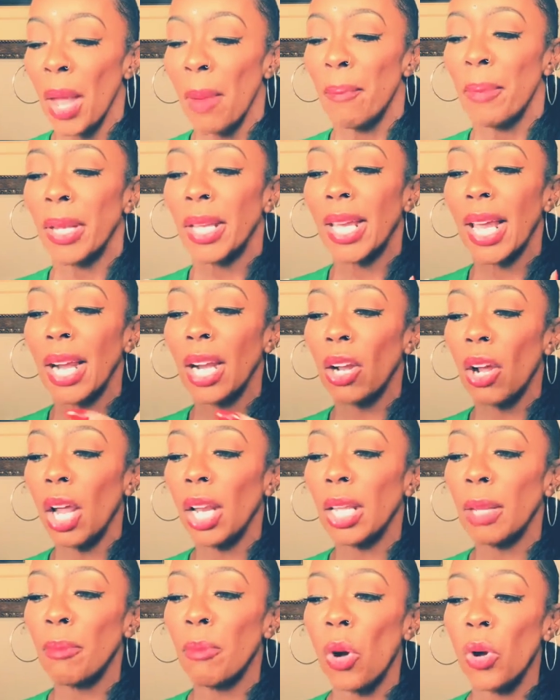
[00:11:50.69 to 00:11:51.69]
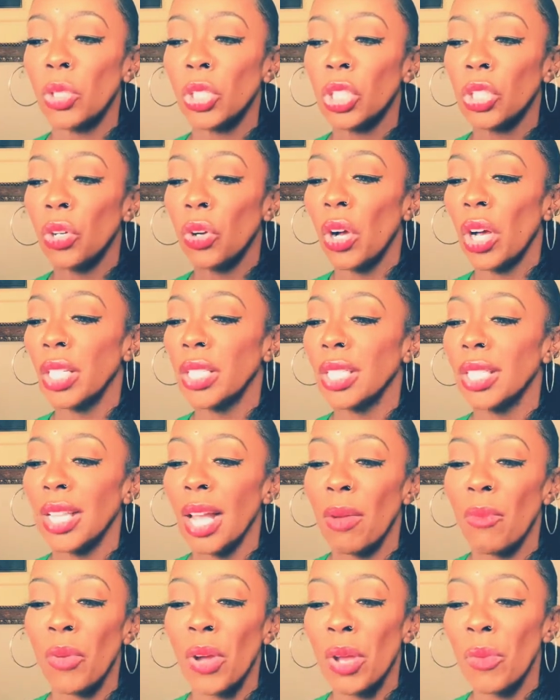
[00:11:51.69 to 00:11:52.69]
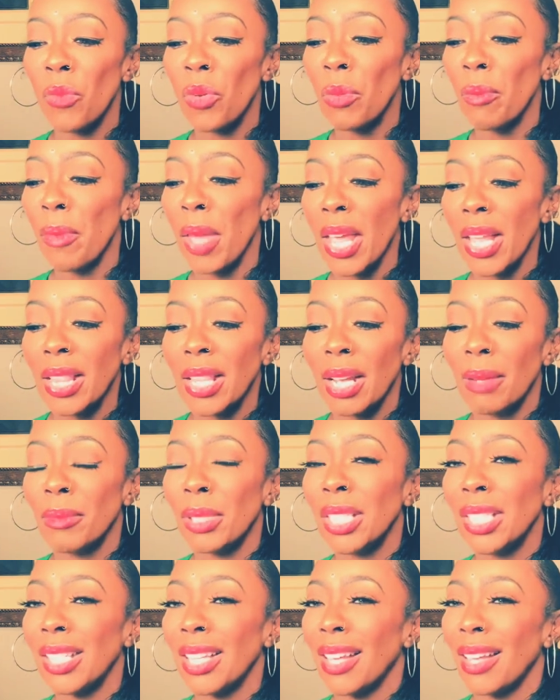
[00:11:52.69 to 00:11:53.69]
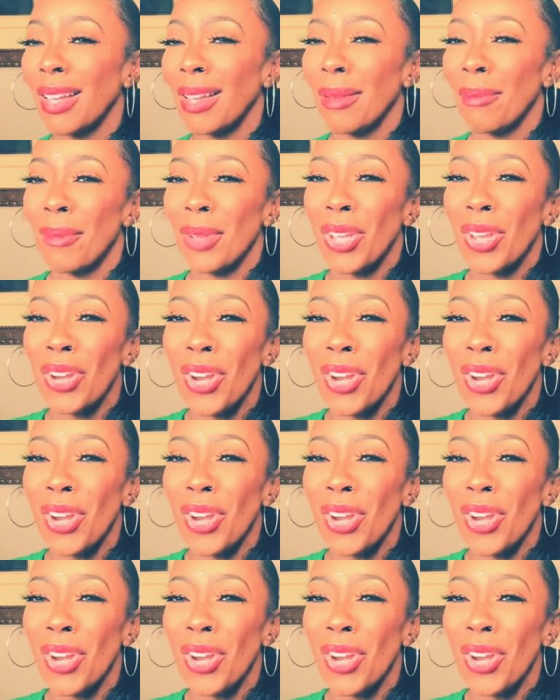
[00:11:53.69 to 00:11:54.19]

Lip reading: But getting all emotional on someone will make them seem,